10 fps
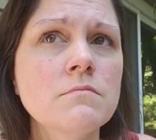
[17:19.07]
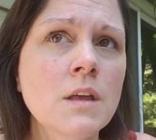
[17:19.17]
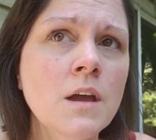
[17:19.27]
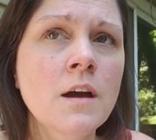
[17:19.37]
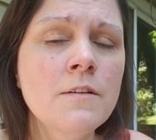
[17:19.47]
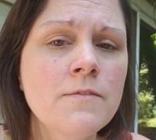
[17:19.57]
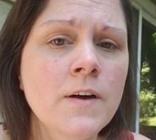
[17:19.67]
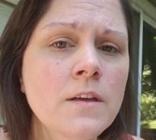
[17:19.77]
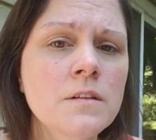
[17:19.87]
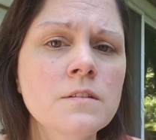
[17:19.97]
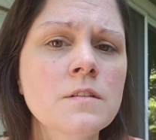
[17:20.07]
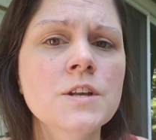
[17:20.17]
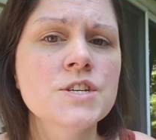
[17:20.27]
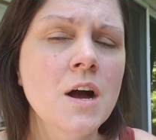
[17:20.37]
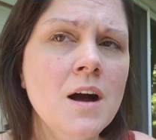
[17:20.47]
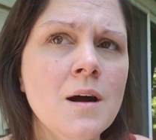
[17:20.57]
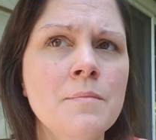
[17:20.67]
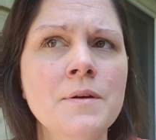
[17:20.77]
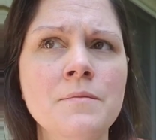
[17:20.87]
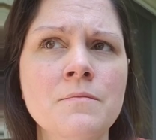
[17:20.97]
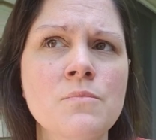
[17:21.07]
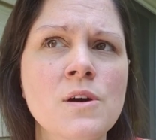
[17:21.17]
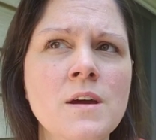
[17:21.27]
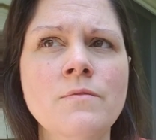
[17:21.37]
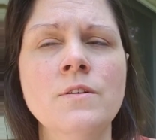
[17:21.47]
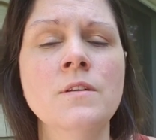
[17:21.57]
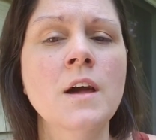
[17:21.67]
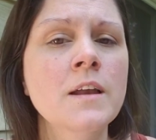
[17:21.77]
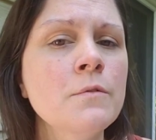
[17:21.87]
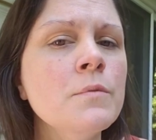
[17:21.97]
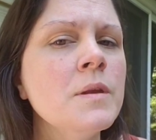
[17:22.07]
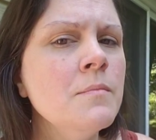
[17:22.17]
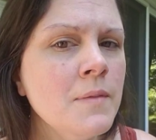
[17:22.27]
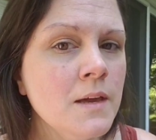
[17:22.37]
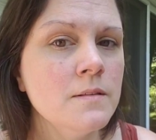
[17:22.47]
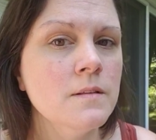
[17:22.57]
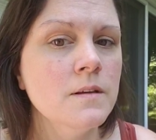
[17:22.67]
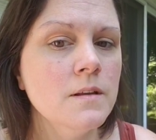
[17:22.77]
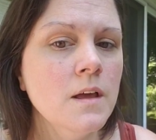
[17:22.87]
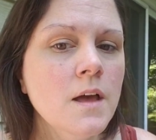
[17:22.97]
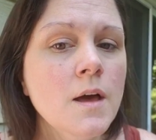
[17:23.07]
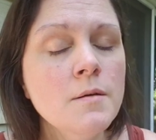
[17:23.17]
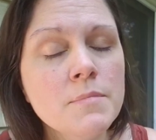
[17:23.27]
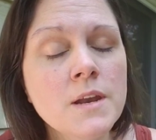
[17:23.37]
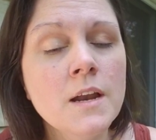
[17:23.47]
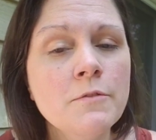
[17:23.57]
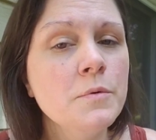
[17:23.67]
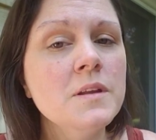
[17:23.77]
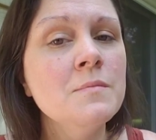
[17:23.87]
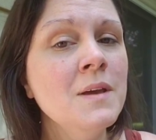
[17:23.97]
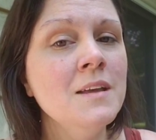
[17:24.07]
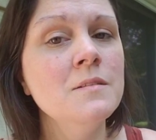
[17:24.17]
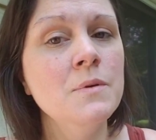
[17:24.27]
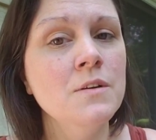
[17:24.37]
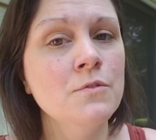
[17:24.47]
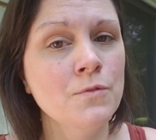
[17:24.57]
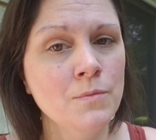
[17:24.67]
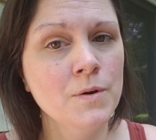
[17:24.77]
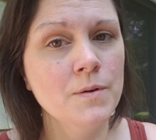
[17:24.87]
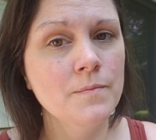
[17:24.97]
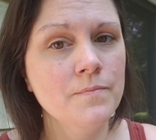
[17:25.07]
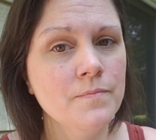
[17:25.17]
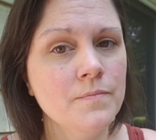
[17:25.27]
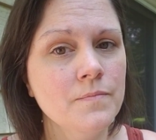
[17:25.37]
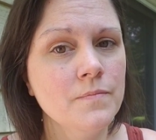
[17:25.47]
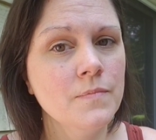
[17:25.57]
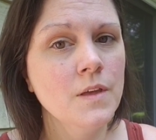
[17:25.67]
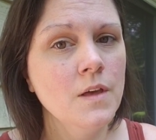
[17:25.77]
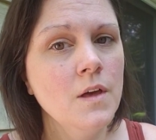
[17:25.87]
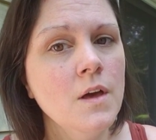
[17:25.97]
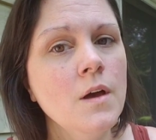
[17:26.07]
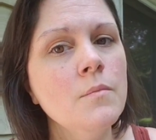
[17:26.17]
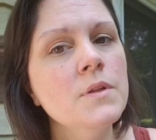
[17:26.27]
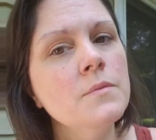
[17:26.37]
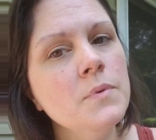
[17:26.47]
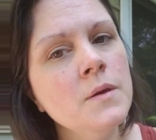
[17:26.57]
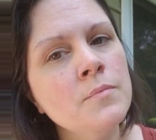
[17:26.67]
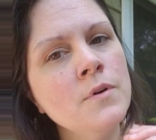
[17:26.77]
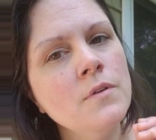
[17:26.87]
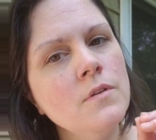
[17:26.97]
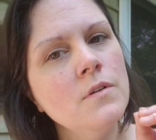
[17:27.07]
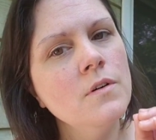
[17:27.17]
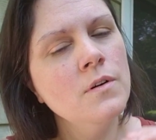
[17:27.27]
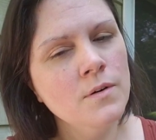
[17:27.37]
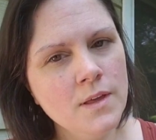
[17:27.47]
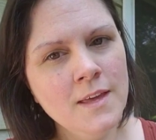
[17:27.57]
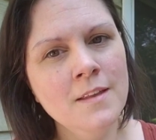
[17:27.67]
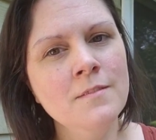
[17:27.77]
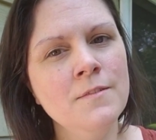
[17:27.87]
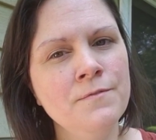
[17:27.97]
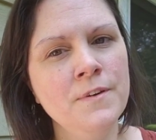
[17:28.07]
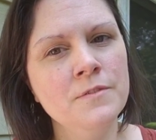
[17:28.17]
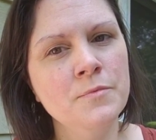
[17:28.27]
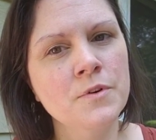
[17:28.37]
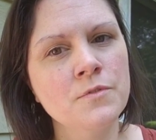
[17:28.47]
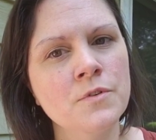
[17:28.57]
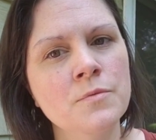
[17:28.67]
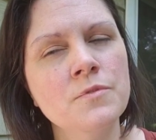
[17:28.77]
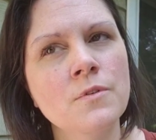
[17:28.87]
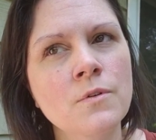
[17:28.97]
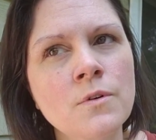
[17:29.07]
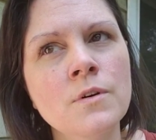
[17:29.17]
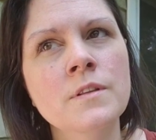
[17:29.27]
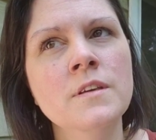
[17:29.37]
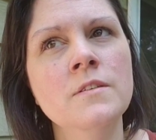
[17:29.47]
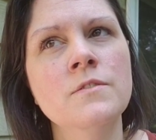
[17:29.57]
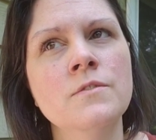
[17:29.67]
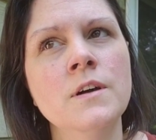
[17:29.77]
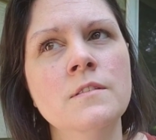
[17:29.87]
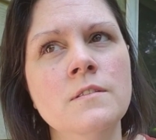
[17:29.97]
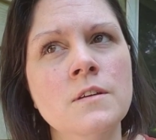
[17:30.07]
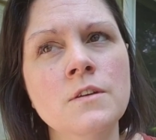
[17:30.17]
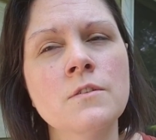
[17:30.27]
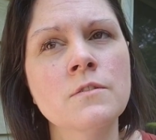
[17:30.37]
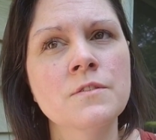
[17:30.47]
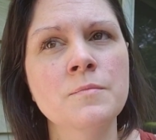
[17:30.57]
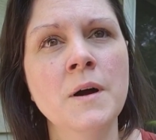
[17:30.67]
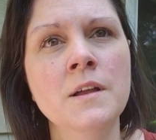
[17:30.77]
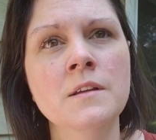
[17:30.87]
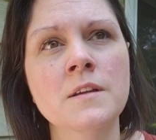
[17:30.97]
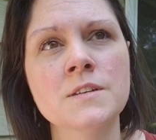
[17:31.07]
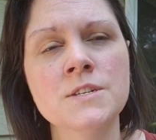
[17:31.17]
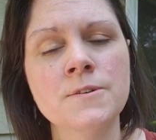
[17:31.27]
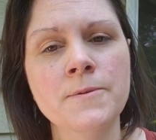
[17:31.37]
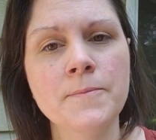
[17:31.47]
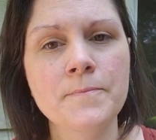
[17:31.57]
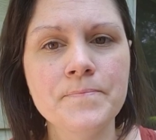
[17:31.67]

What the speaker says: they kind of fell into the job and whatever, and not everybody makes it. But not everybody's made to be a groomer. But the people in the Facebook groups on these threads that you're responding to,